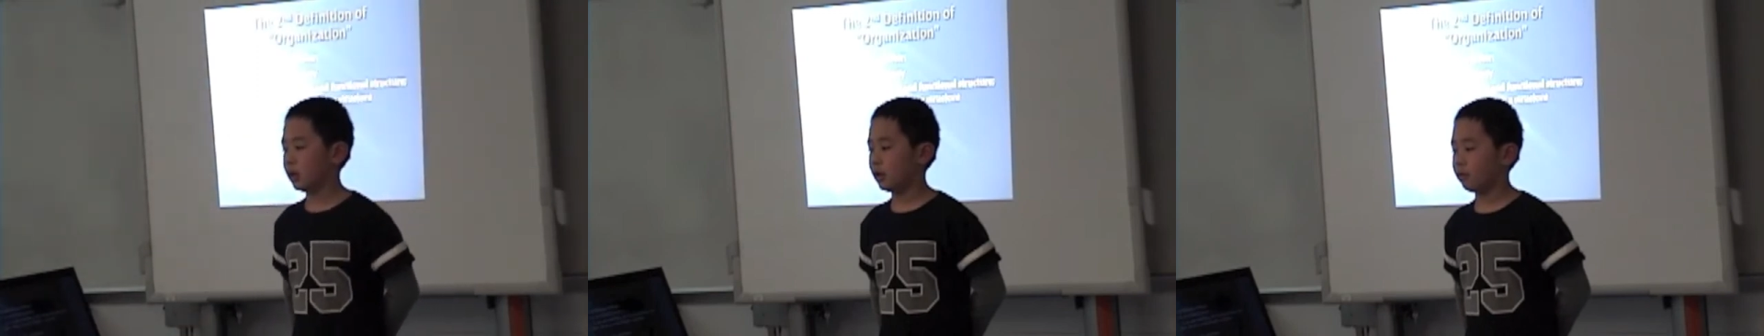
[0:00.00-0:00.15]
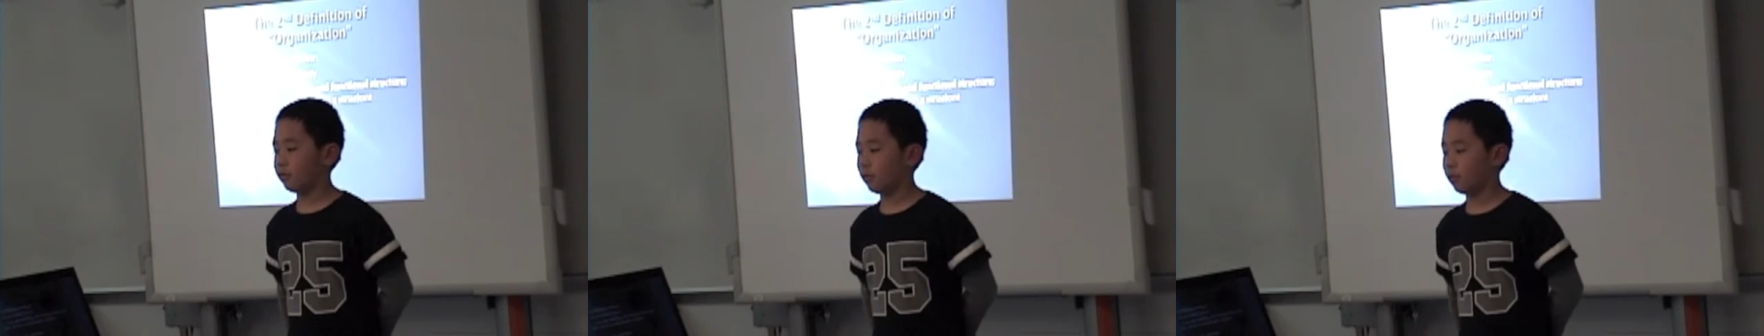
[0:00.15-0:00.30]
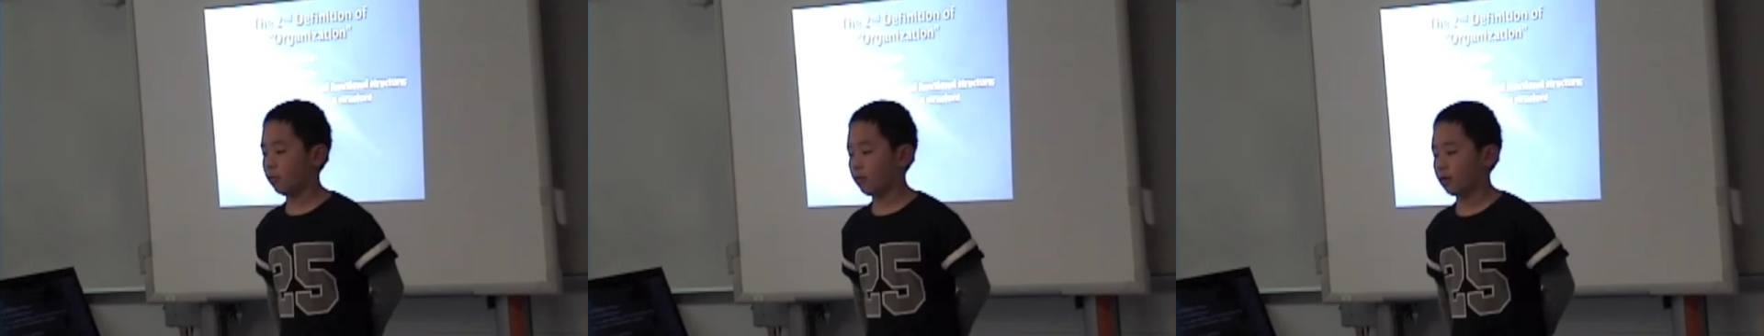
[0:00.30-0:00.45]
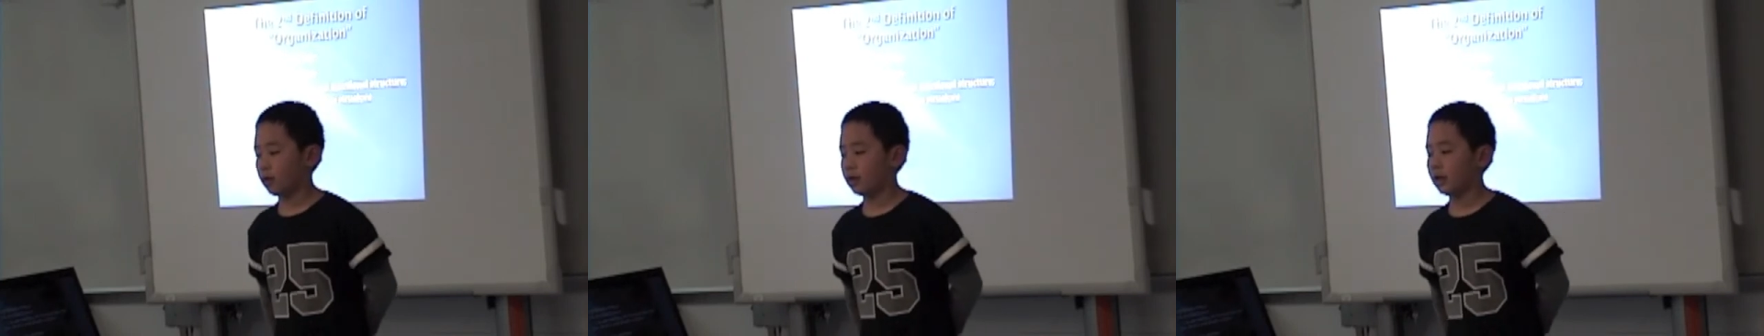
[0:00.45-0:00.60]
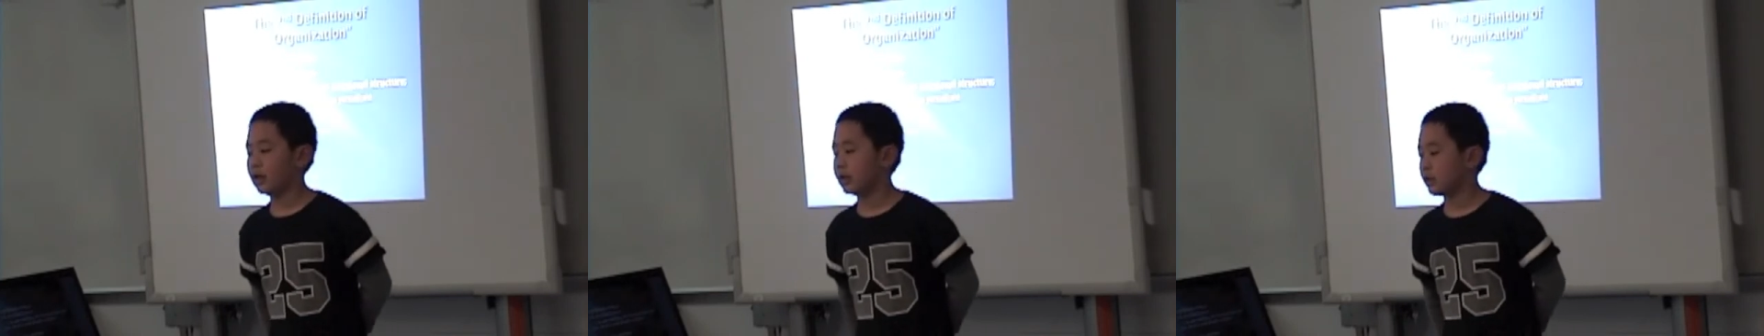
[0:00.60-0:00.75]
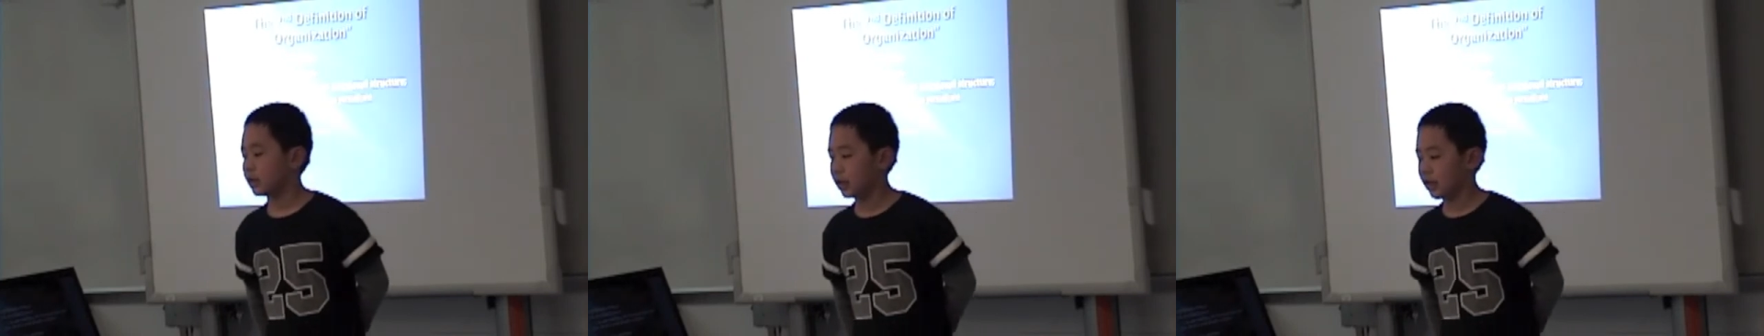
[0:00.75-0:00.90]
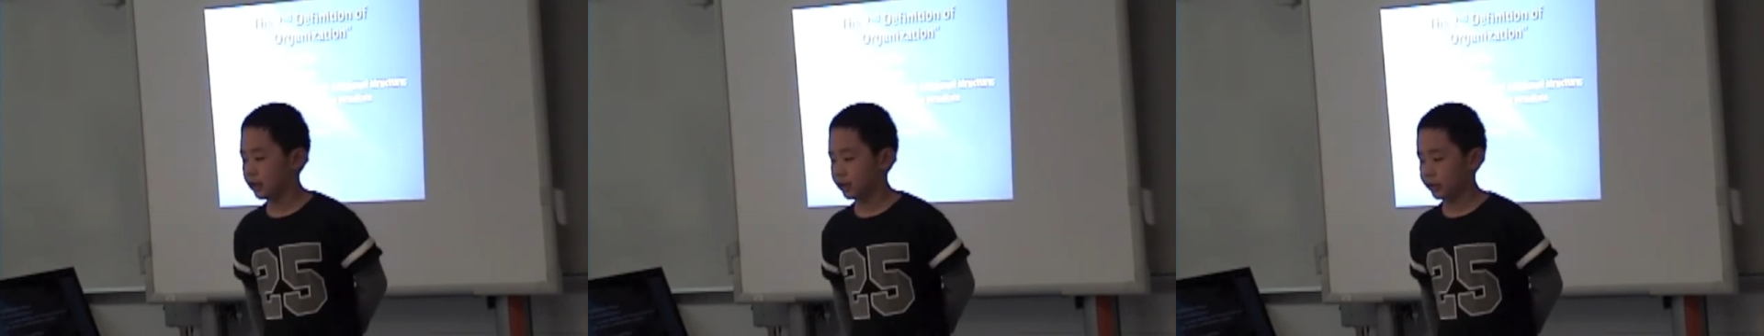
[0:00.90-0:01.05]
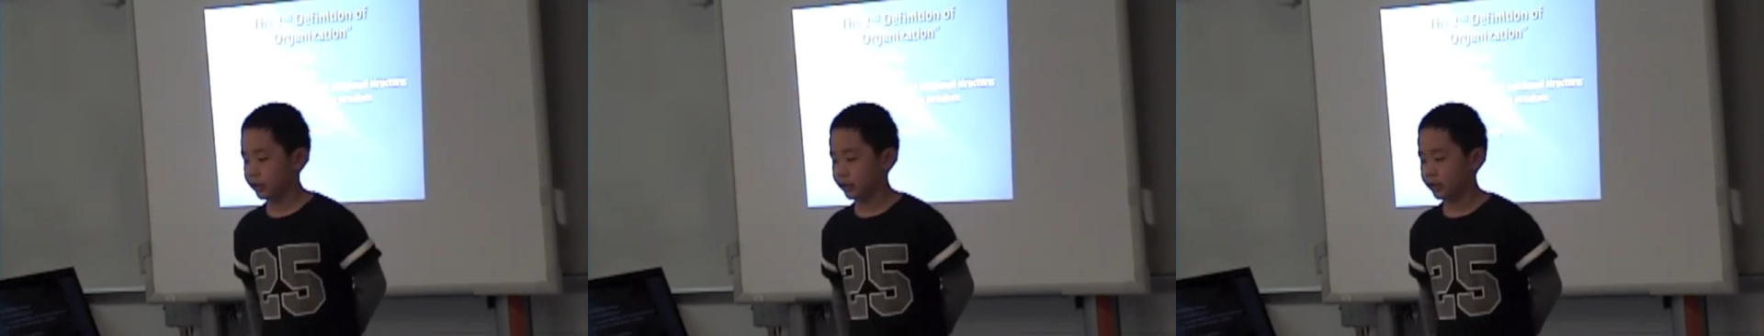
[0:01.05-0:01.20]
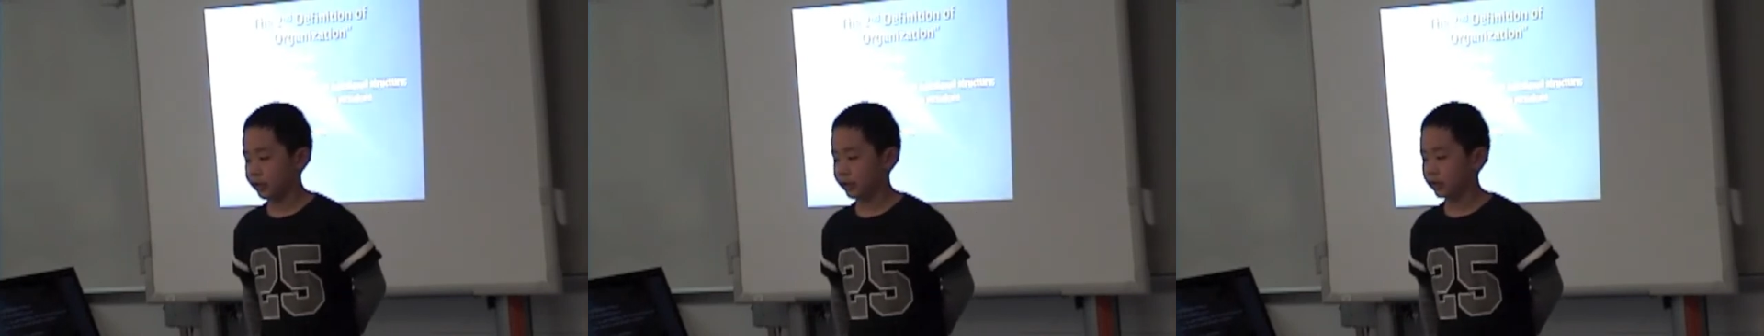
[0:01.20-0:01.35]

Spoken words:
of organization.